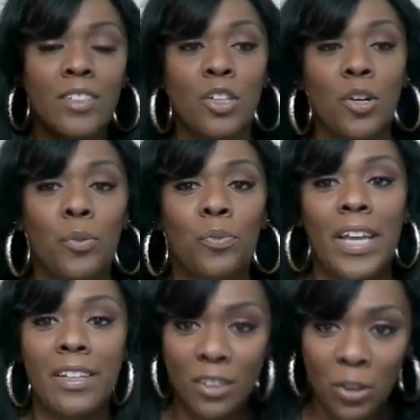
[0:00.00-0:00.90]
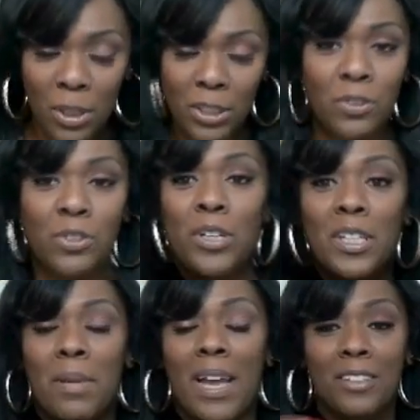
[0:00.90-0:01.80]
So thanks so much for
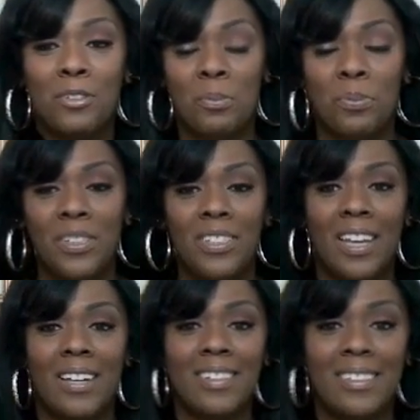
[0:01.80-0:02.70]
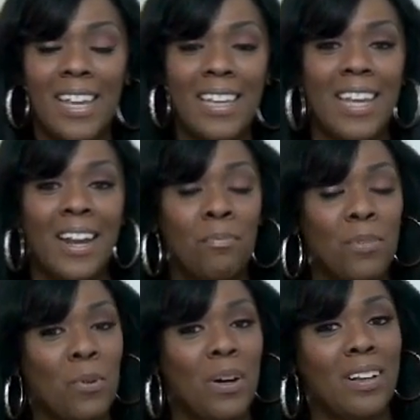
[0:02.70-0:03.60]
joining me. I do appreciate it. Take care and
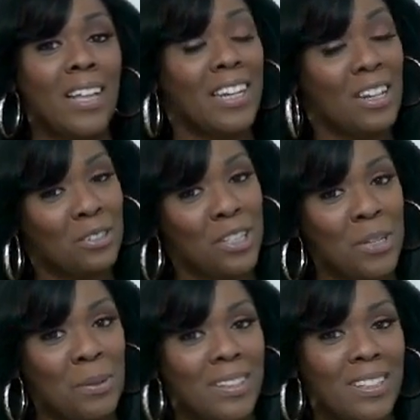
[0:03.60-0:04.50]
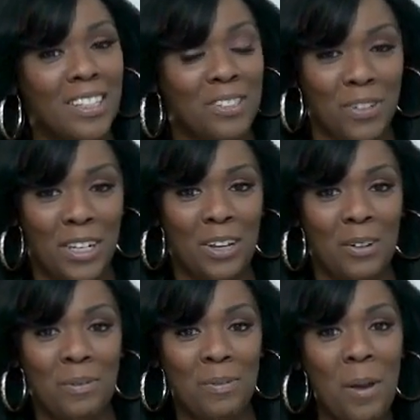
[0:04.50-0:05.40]
be well, and I'll see you at the next video.
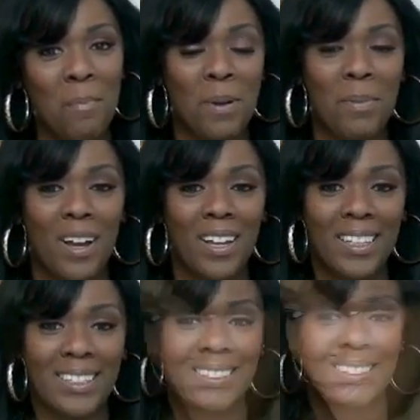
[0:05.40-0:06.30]
Bye-bye.